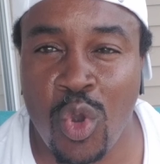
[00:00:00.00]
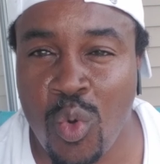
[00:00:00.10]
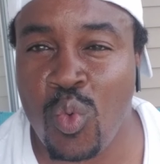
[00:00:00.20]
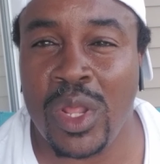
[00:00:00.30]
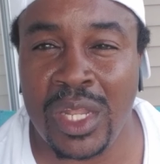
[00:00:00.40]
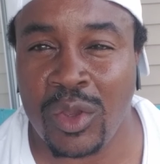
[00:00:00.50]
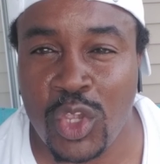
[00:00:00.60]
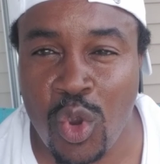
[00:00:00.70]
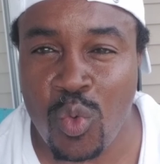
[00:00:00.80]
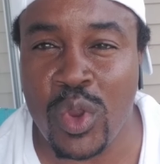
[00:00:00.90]

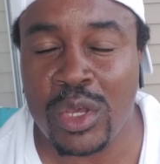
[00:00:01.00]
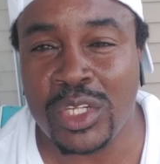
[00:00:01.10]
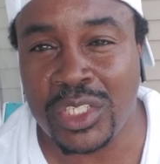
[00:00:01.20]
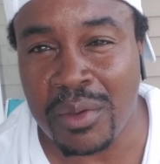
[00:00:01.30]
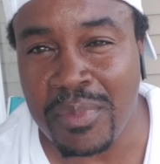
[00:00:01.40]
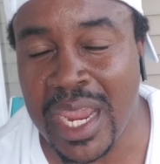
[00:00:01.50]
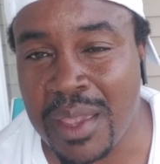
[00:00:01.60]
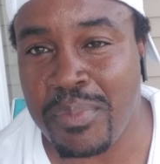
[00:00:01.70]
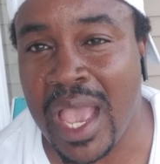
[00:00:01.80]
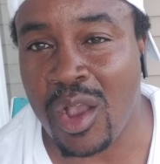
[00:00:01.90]
will is to make
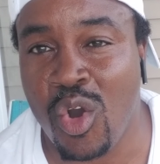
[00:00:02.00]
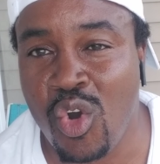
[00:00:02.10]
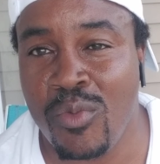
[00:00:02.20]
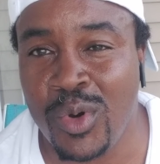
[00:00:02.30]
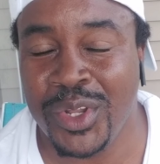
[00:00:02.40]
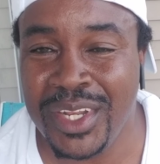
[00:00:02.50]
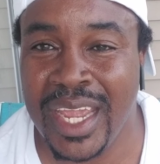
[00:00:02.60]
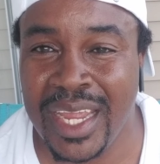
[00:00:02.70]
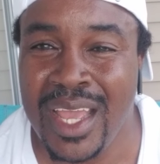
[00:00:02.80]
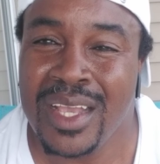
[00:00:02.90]
it back home on the
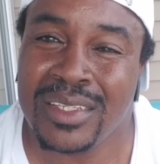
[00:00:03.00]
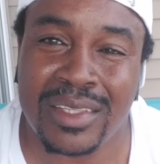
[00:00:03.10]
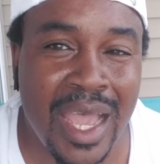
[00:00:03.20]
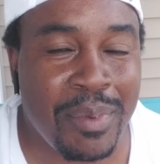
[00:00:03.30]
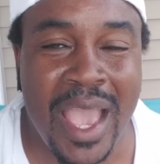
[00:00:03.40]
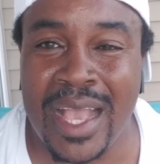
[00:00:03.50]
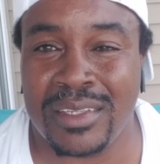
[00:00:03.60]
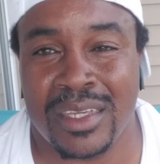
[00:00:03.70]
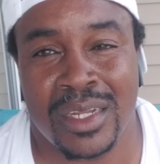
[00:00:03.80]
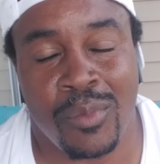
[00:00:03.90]
day, stop
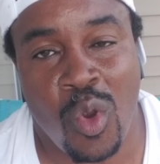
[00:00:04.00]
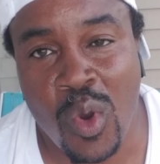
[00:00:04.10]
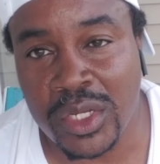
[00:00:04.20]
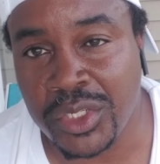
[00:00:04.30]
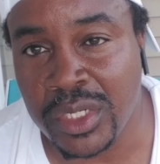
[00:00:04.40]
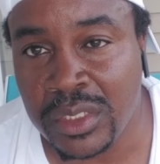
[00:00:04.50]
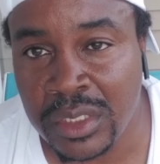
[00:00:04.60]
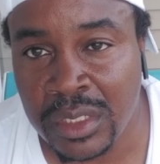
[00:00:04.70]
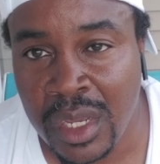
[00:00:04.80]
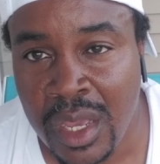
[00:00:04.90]
asking them questions.